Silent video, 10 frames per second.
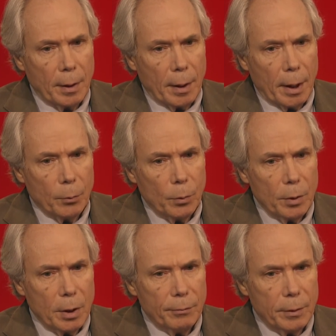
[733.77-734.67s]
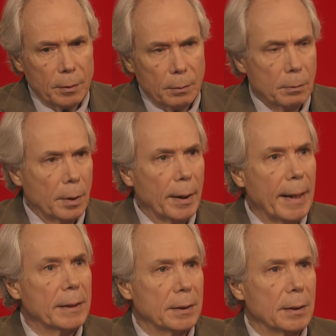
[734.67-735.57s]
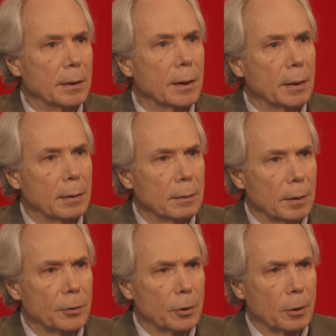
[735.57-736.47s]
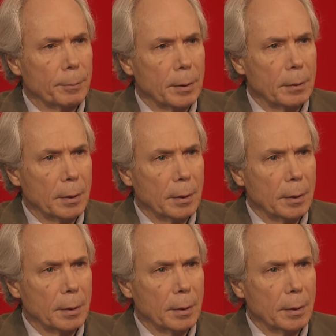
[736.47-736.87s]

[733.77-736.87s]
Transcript: and we'll give you an ACD, adjournment